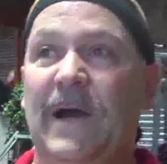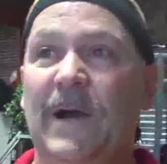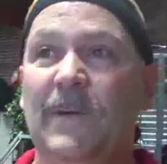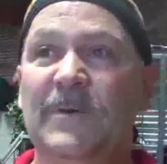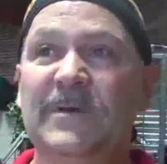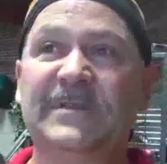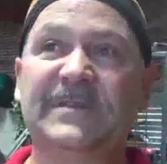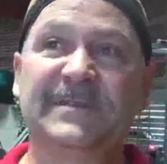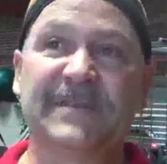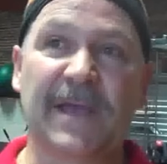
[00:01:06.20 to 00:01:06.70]

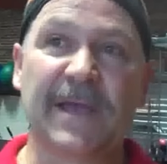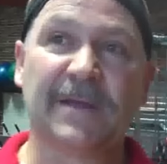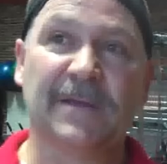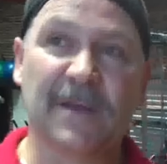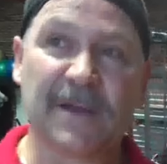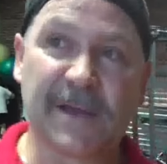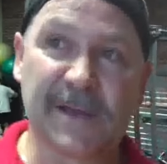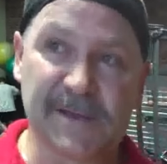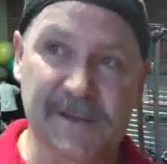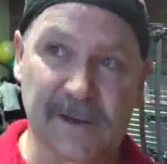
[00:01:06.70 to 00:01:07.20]
I would say
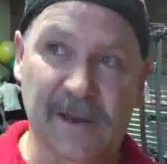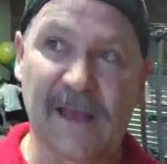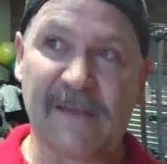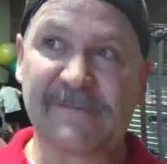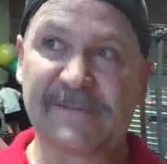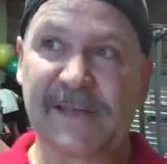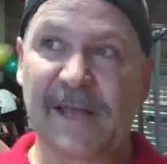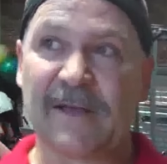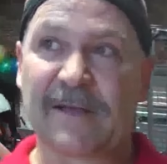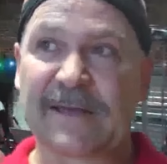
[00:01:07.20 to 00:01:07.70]
look at your
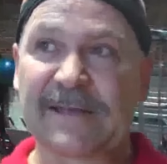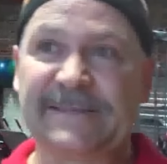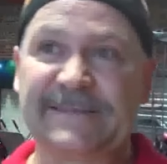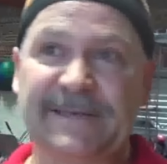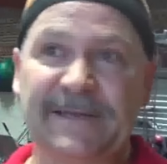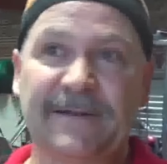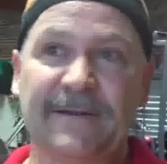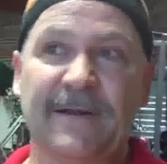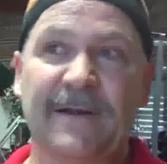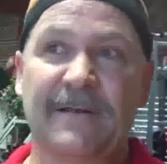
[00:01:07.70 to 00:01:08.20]
lifestyle.
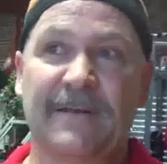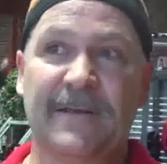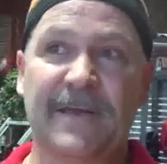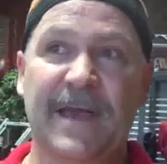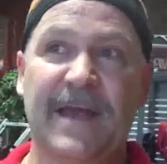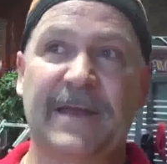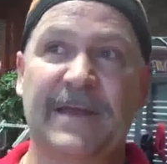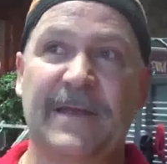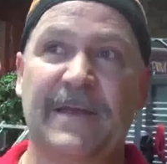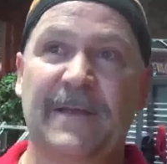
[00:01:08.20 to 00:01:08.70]
Consider
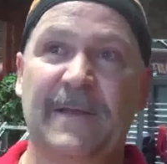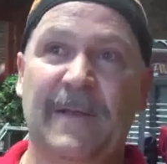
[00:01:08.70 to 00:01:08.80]
that